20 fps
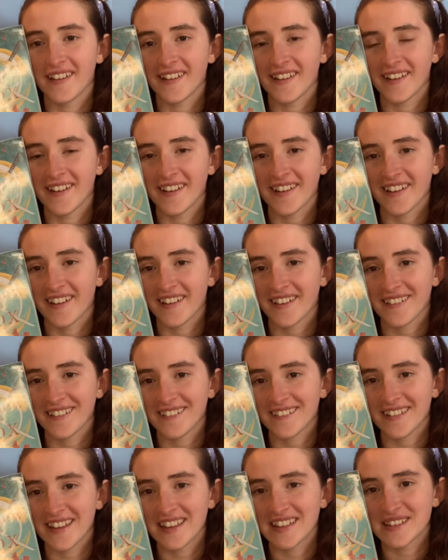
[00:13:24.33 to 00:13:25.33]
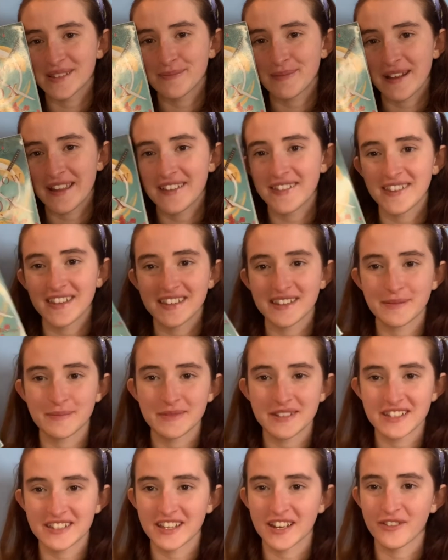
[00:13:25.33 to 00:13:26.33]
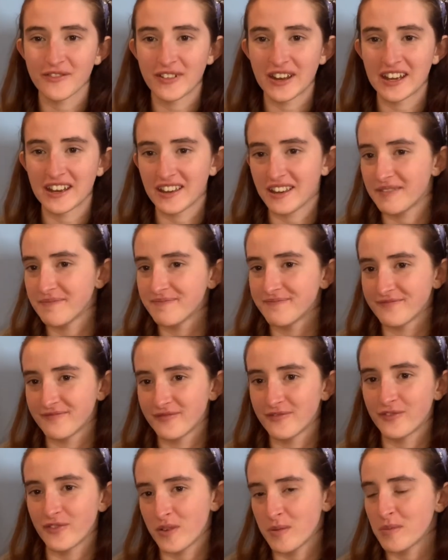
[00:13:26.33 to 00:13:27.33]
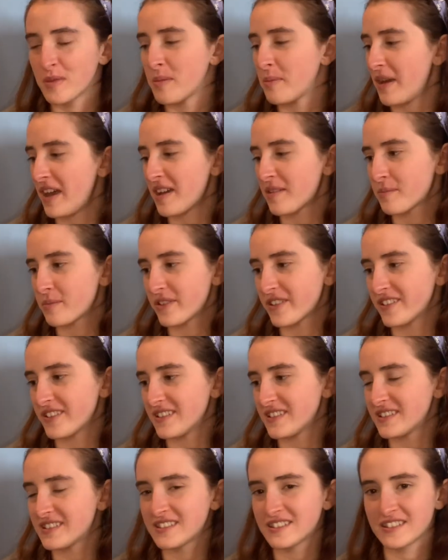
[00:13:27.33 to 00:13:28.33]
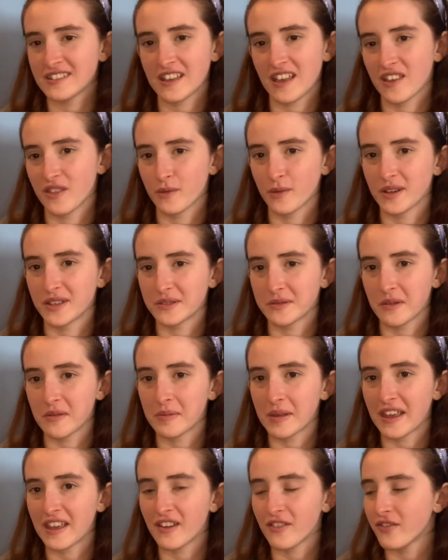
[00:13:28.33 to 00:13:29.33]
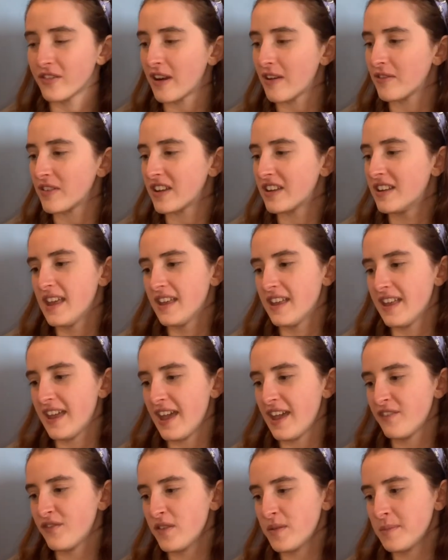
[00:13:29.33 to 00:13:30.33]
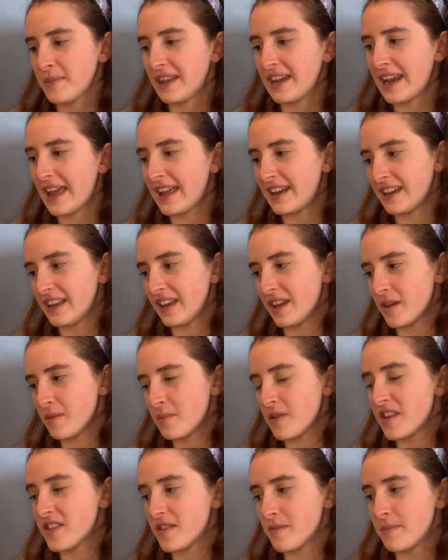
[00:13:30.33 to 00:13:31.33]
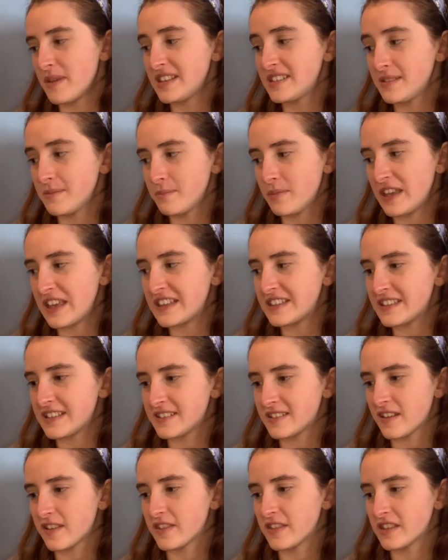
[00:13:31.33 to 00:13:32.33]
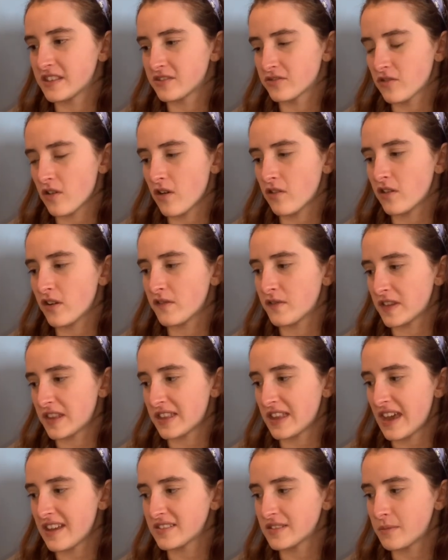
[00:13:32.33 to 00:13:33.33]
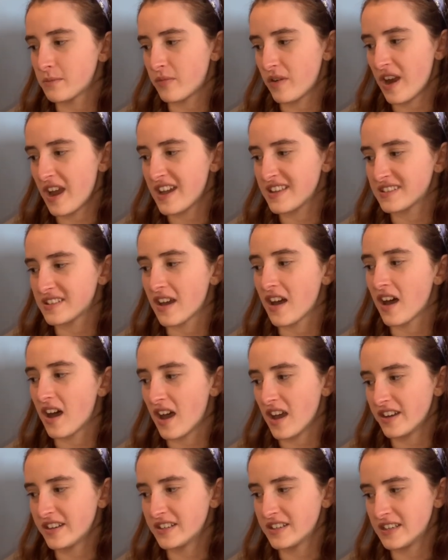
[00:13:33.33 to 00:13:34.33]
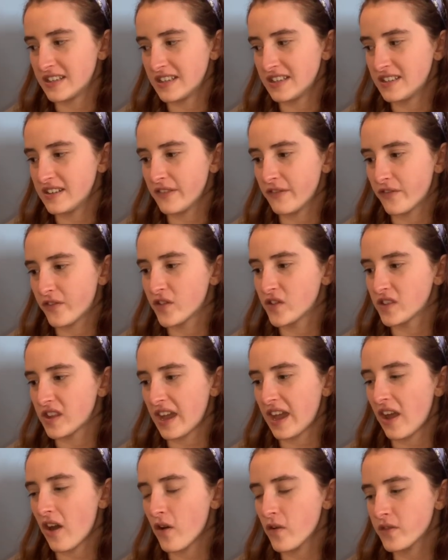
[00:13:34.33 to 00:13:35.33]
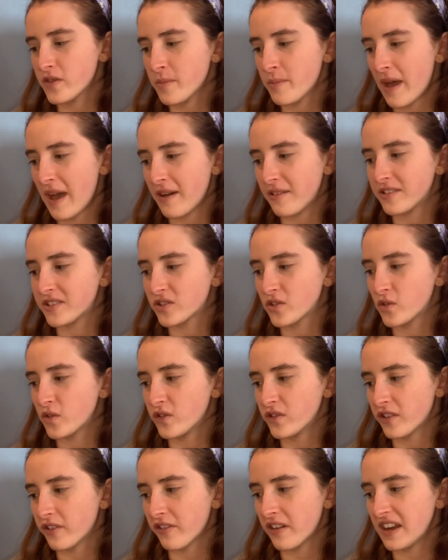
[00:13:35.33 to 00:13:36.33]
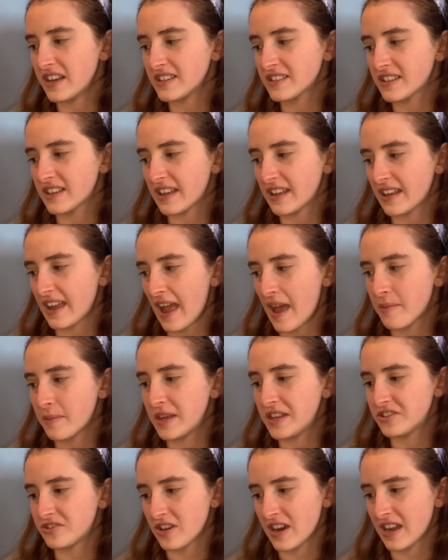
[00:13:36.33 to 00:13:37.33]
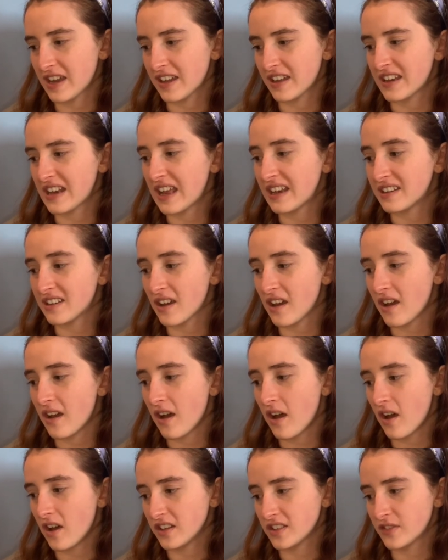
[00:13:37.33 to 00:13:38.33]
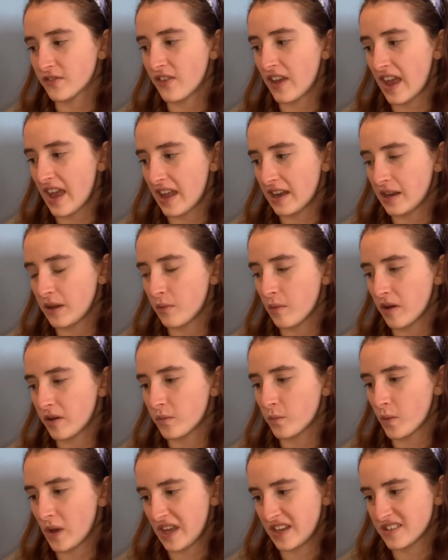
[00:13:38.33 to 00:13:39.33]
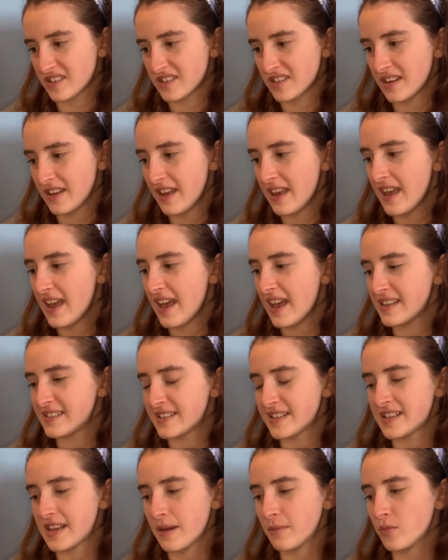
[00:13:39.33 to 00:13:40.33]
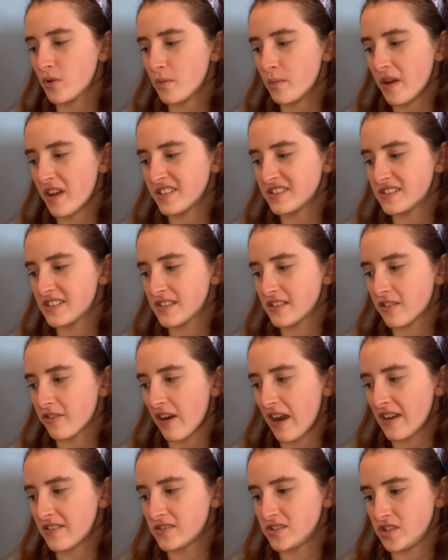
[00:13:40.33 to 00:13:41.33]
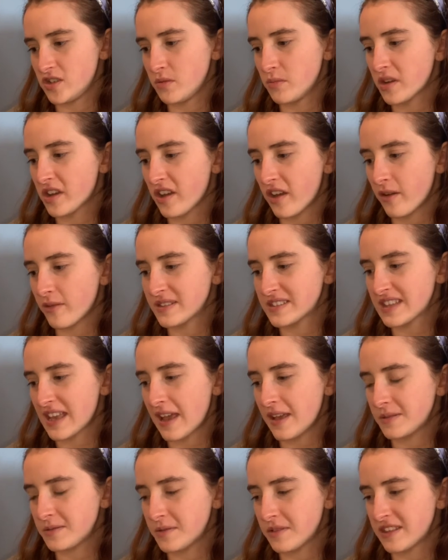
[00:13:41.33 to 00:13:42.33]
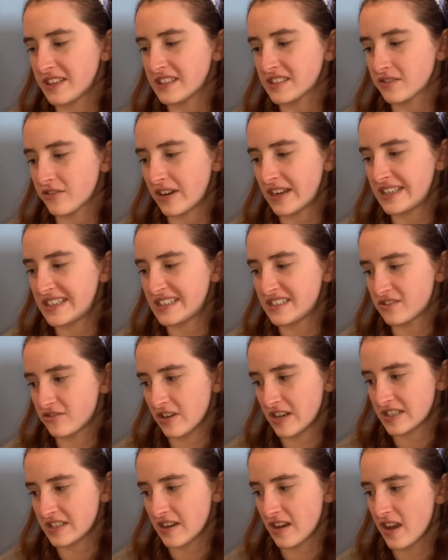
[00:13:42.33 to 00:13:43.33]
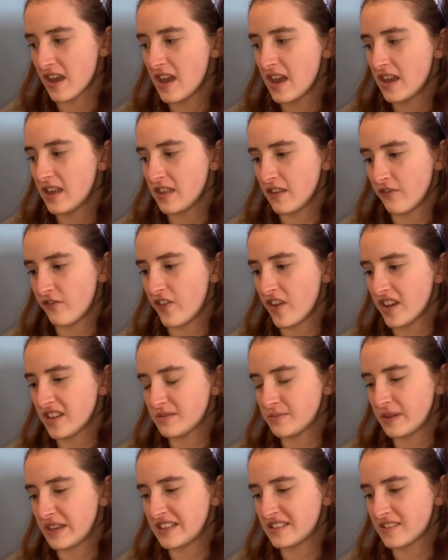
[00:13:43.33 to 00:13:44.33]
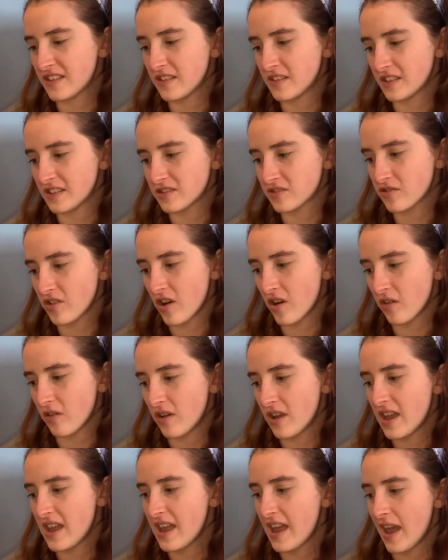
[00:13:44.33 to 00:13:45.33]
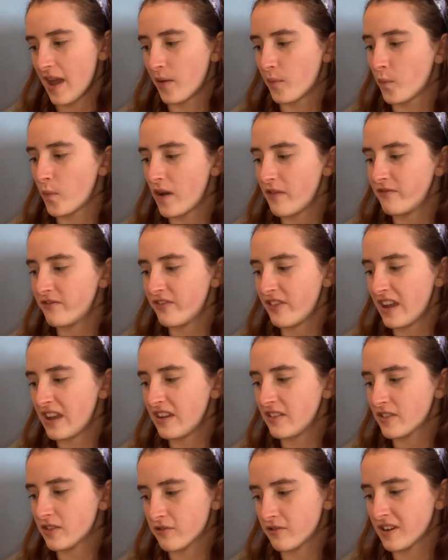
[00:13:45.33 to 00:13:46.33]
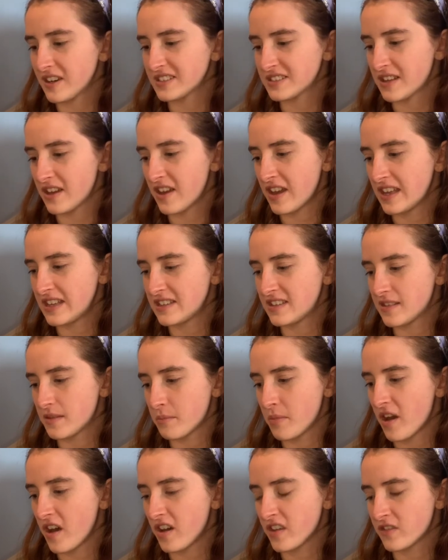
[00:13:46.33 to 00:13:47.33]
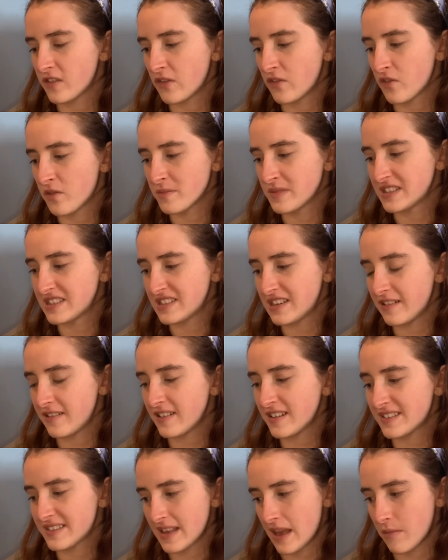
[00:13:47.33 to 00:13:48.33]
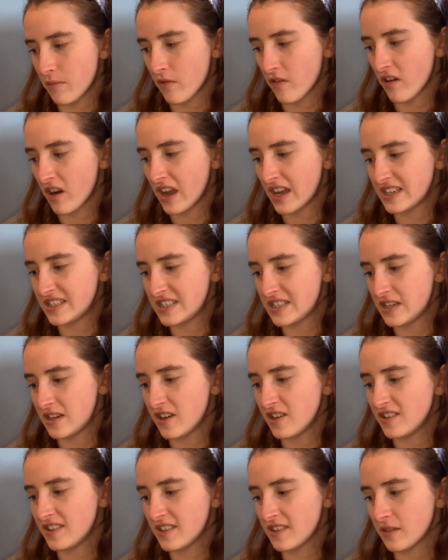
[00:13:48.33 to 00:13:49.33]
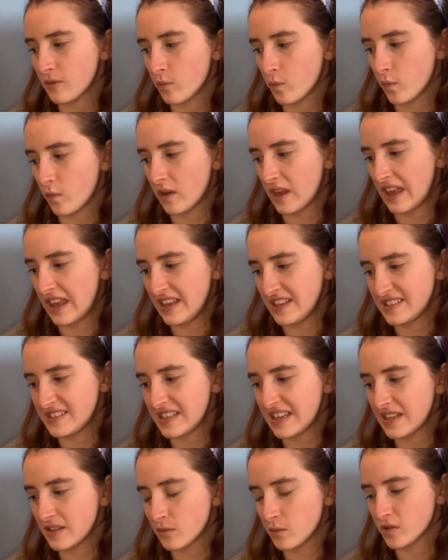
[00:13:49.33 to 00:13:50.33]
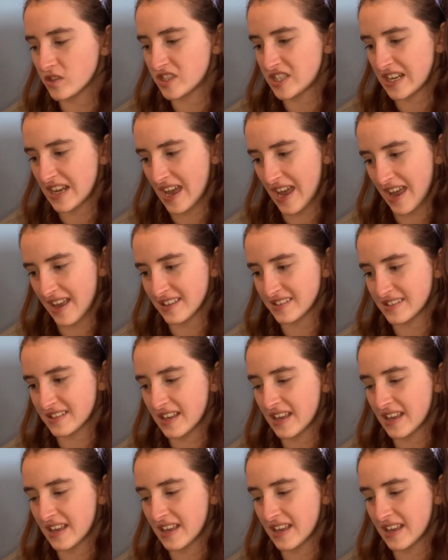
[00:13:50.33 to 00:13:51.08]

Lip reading: I can't explain this, I'm just gonna read it from the back because otherwise we'll be here forever. Every millennium, the missing pieces of the Scroll of a Thousand Prayers are hunted, for they hold the power to call the great Kami dragon and ask for any one wish. As the temple burns to the ground, Yumiko escapes with its greatest treasure, the first piece of the scroll. And when fate thrusts her into the path of a mysterious samurai, she knows he seeks what she has.